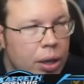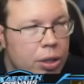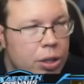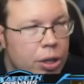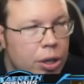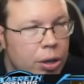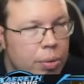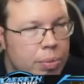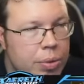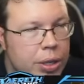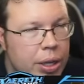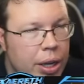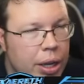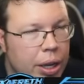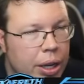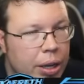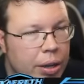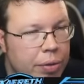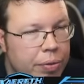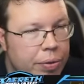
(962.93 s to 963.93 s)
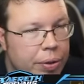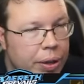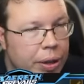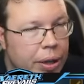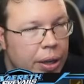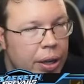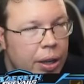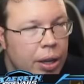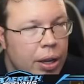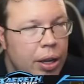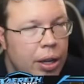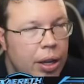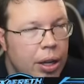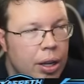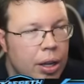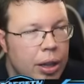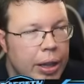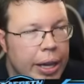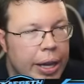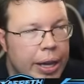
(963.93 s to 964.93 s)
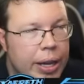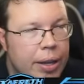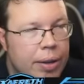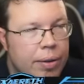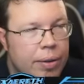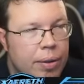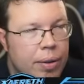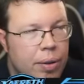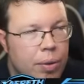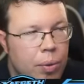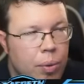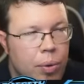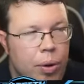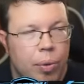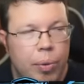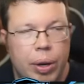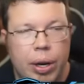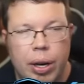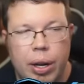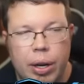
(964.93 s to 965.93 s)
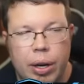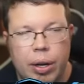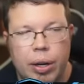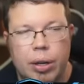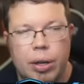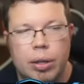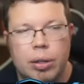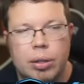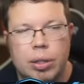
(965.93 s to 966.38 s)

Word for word: In terms of Leia, we need